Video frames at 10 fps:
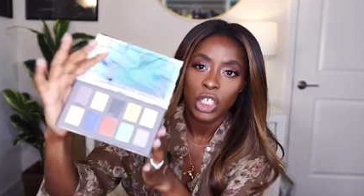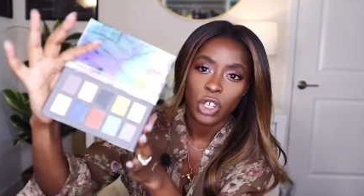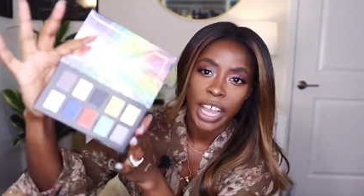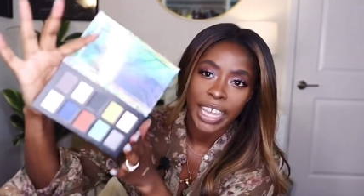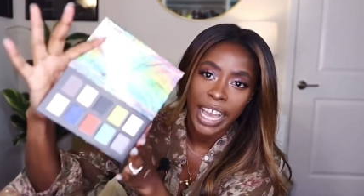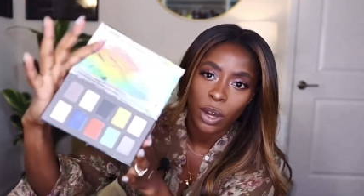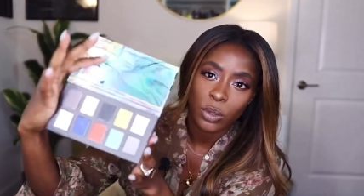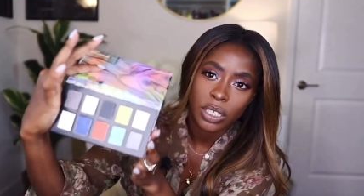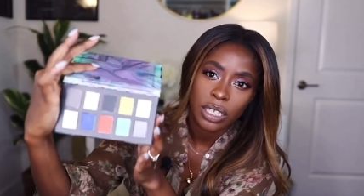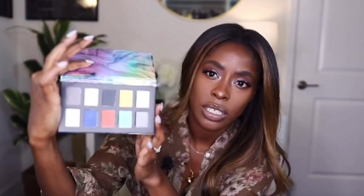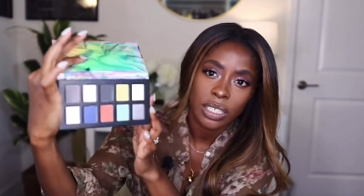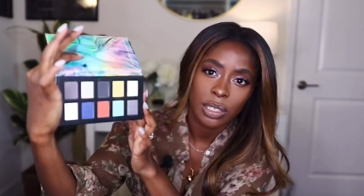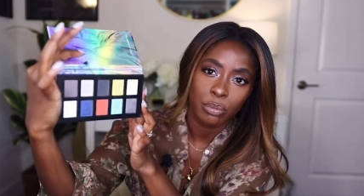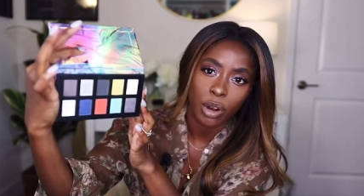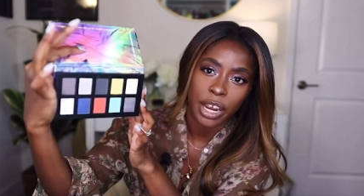trying out
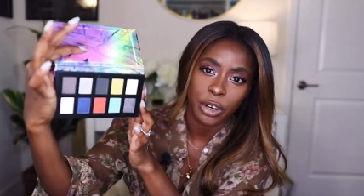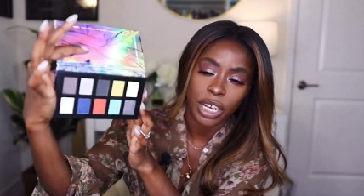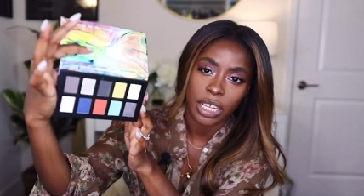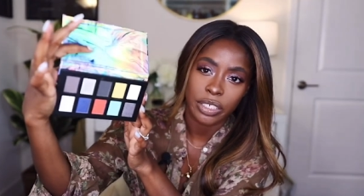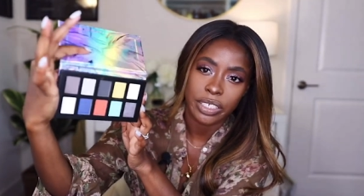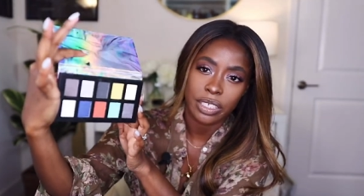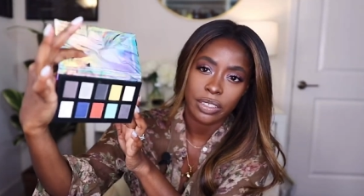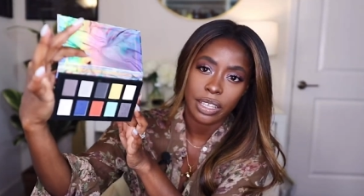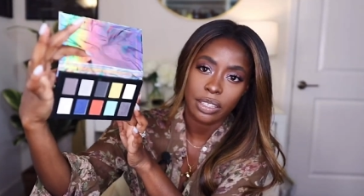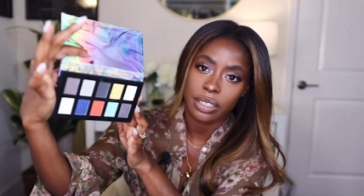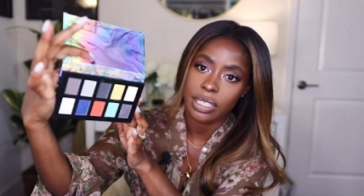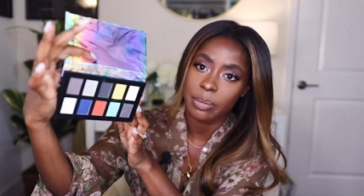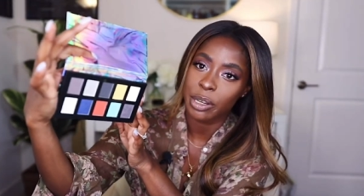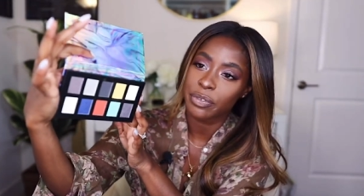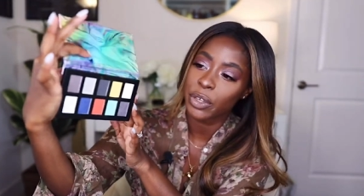some brighter colors.
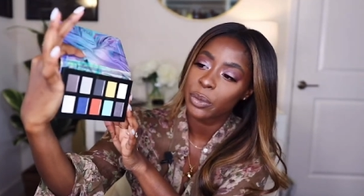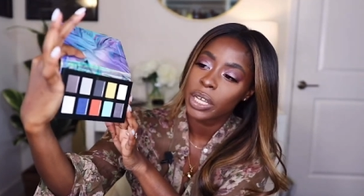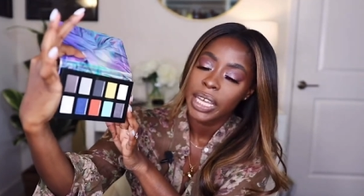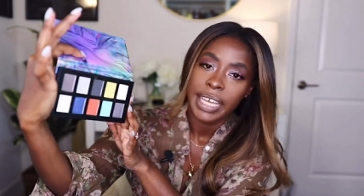That's a better view.